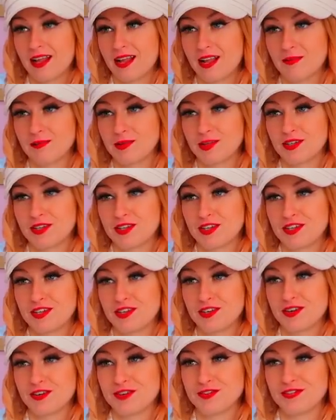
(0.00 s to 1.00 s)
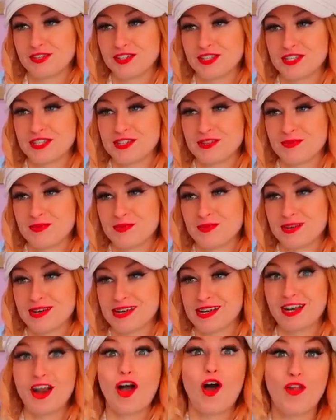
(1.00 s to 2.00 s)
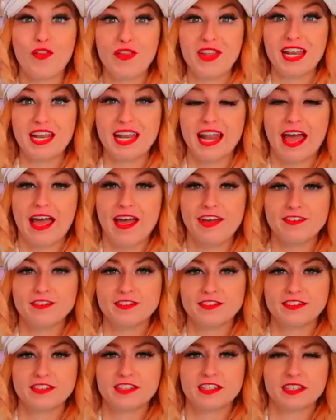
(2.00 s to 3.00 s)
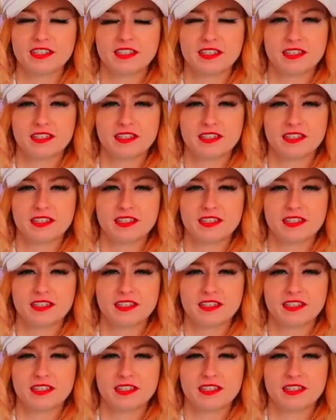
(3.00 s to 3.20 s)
I'm gonna go for the one on the left.